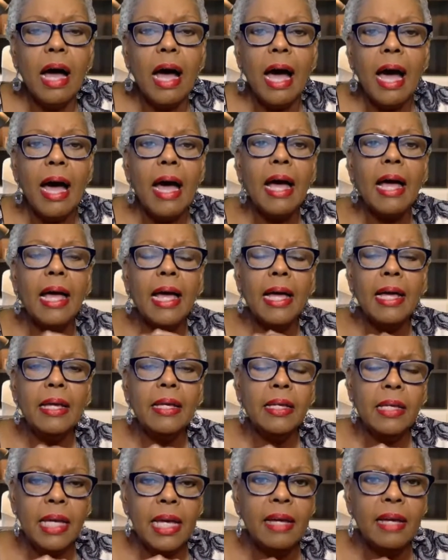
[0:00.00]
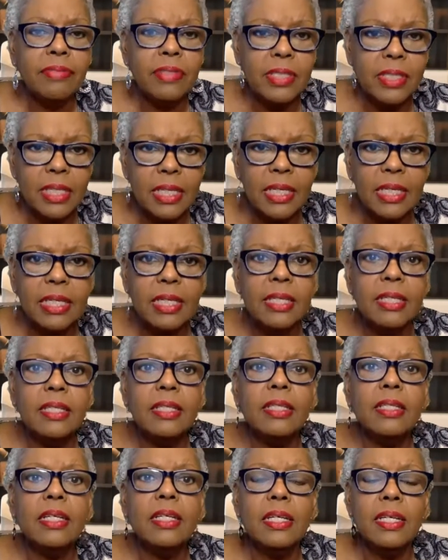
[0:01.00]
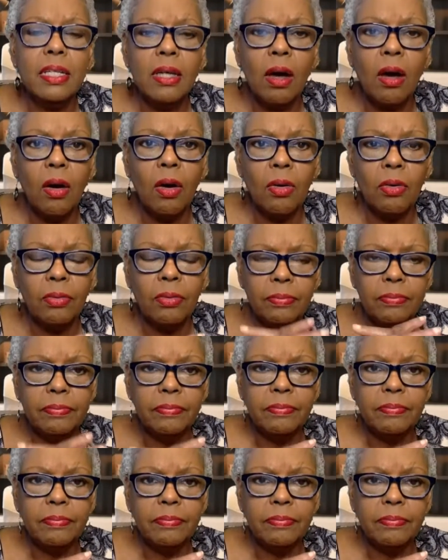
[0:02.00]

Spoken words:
I have seen it all.